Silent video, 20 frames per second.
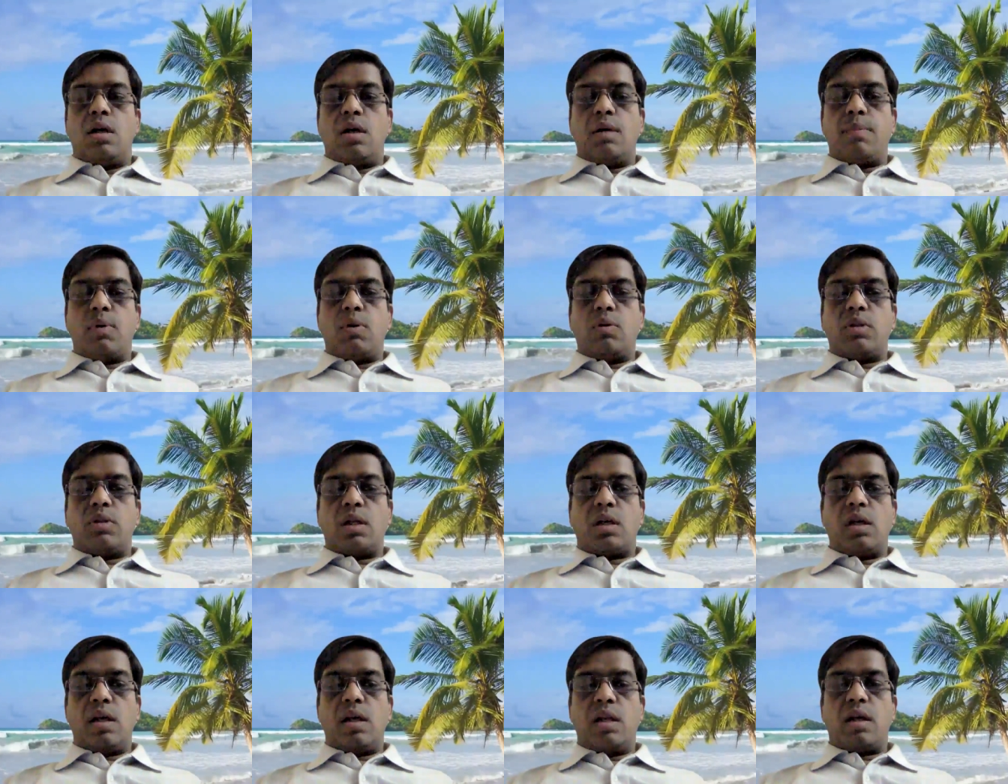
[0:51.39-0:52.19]
about the
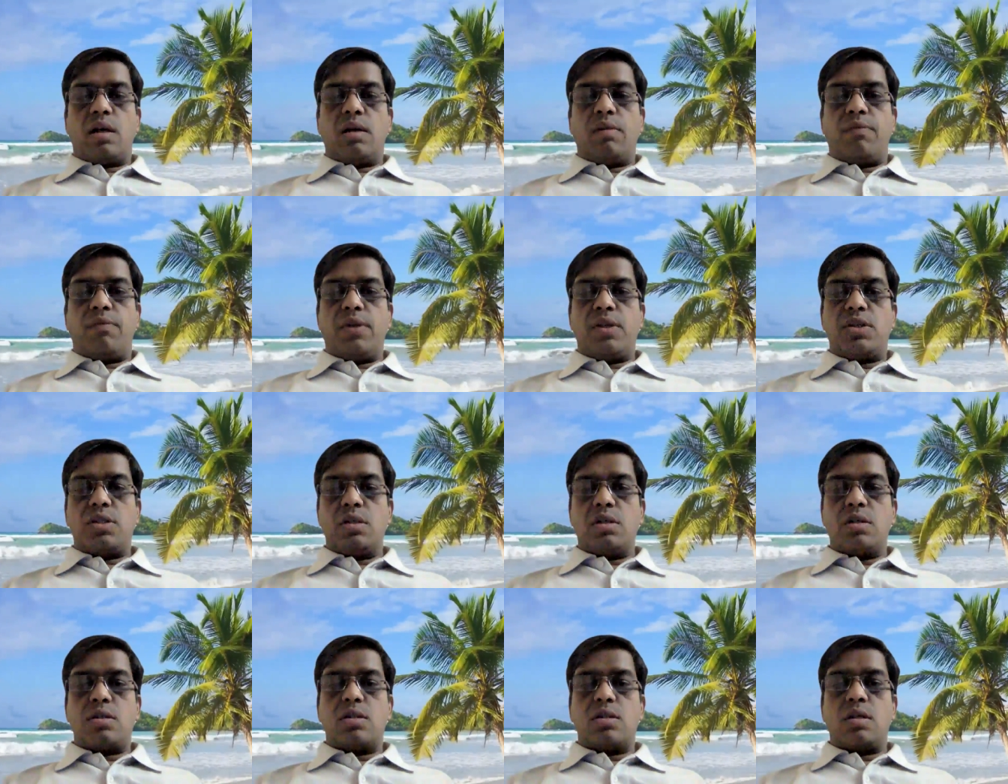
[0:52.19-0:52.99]
clinical
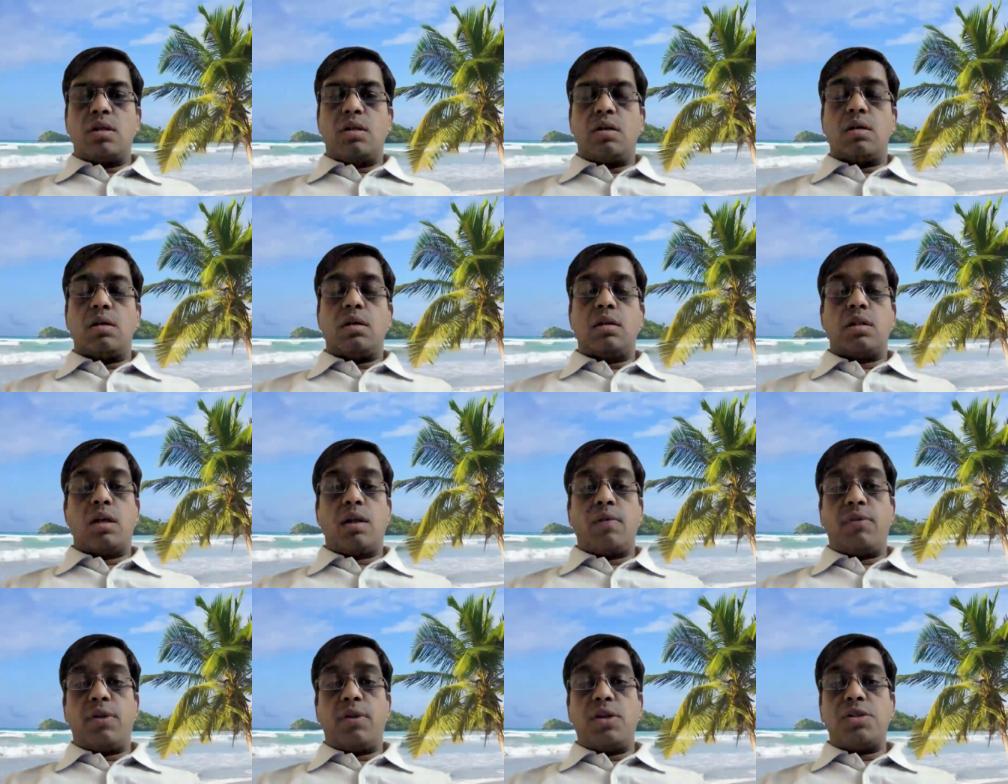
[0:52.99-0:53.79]
features, the
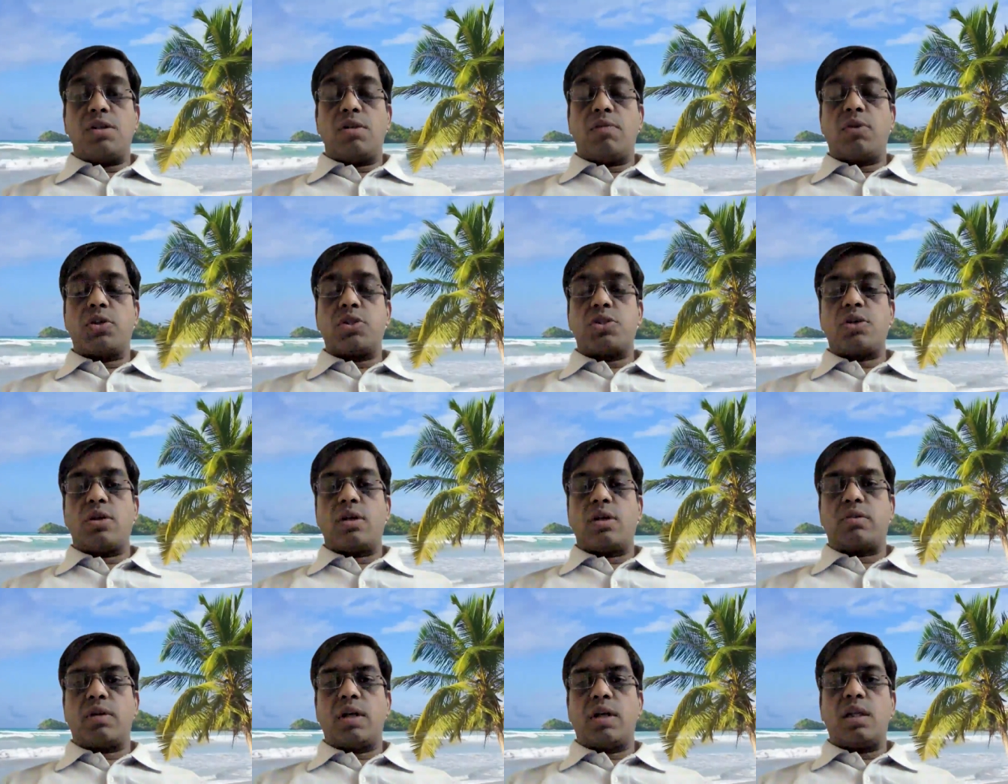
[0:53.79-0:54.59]
definition of
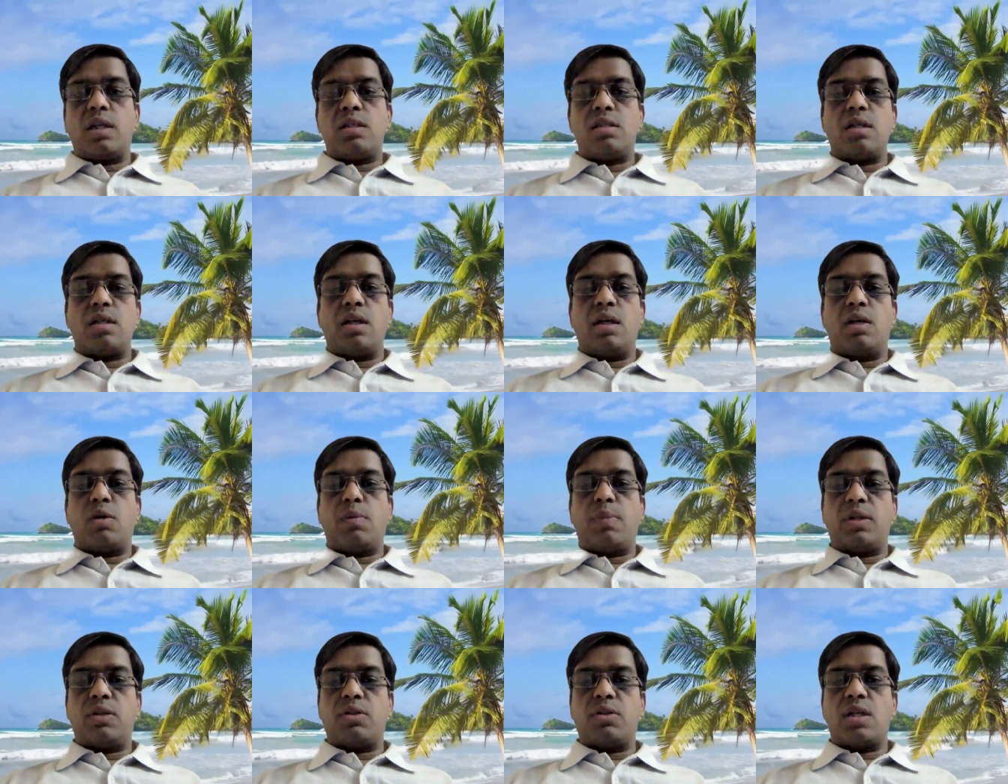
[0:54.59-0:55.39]
osteoarthritis, the
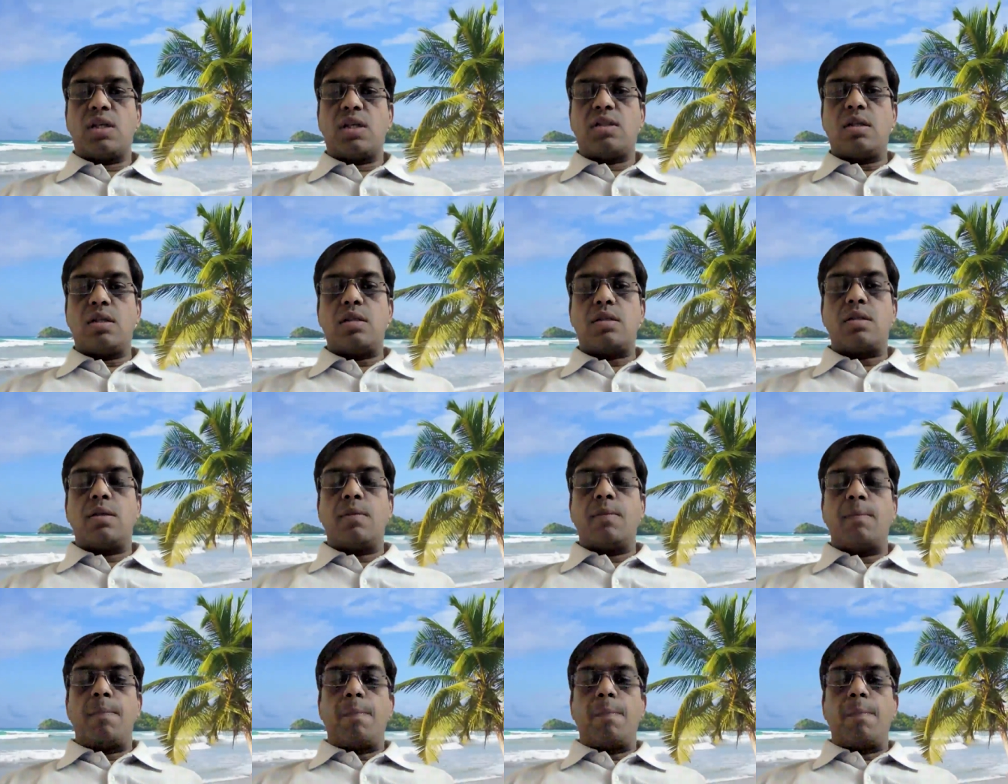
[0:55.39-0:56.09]
etiopathogenesis,